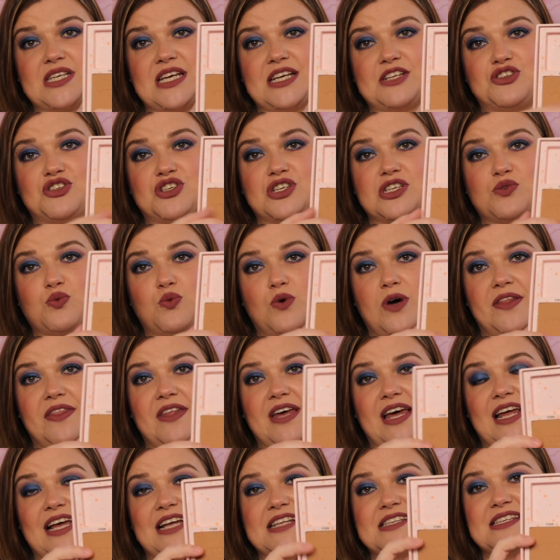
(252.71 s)
It's just one
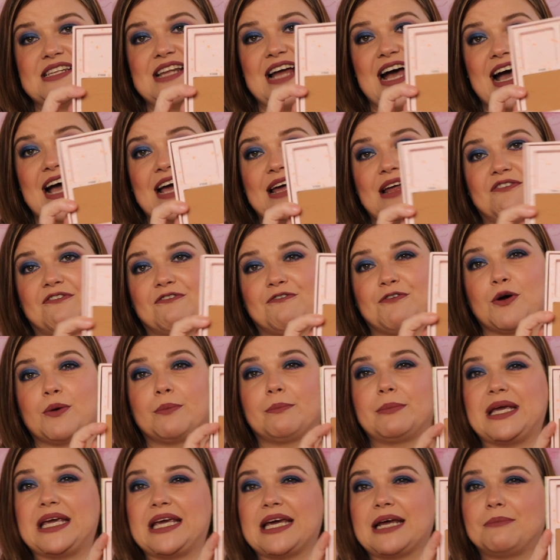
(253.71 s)
that is not for
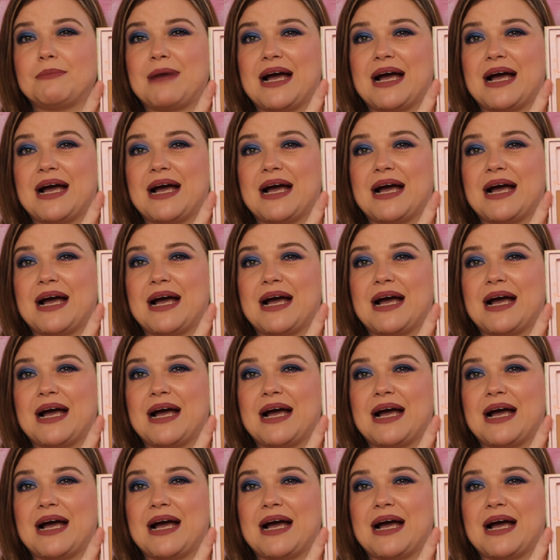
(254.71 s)
me and